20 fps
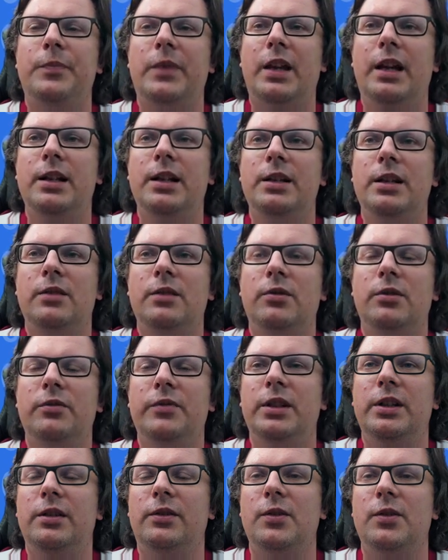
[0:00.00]
and therefore we
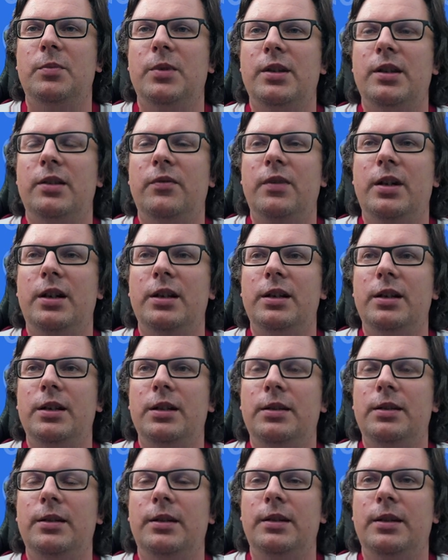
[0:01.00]
need to specify
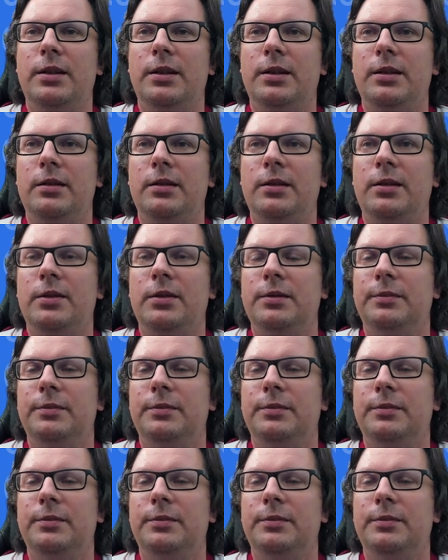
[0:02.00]
that. And